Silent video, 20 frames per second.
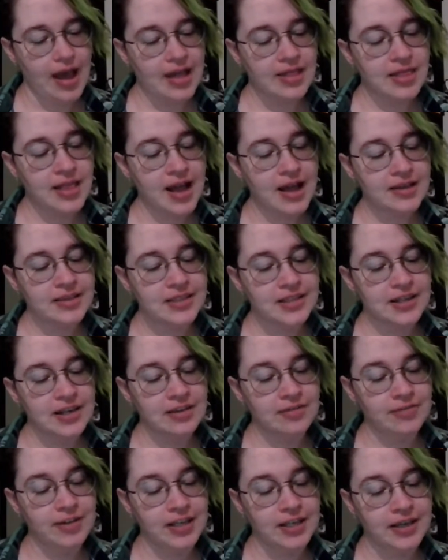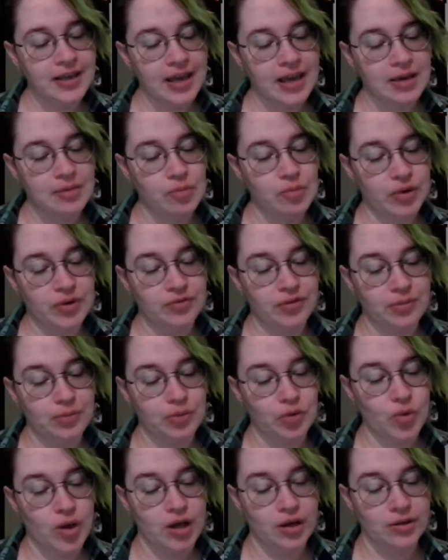At last an evening came when from
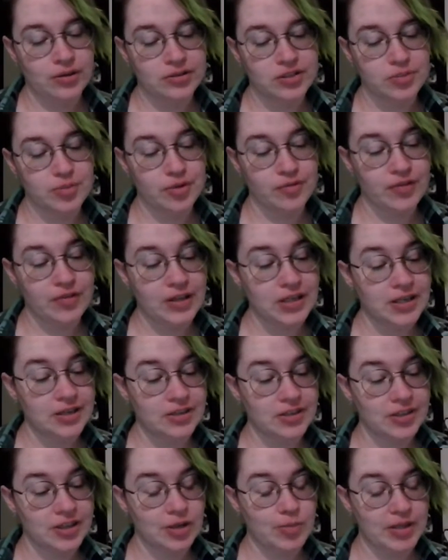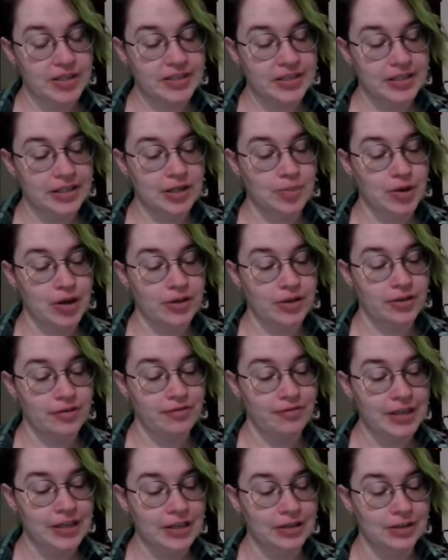the walls the pavilions could be seen upon the
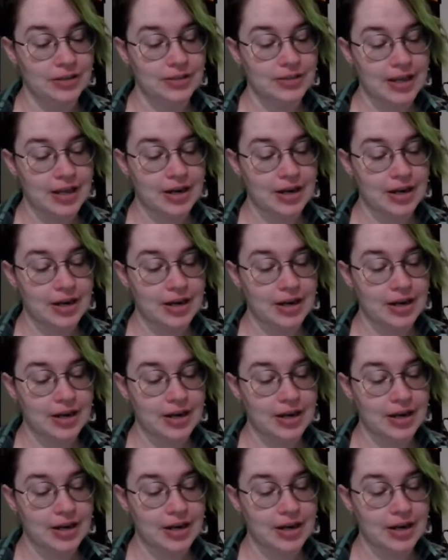field,